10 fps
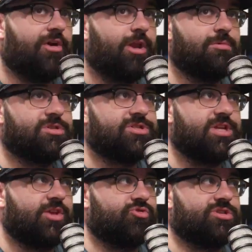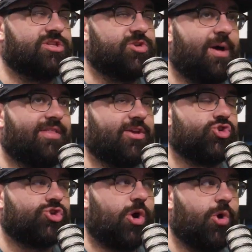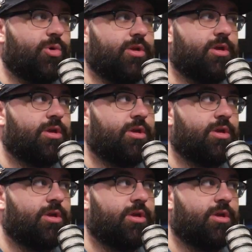it was interesting too how they showed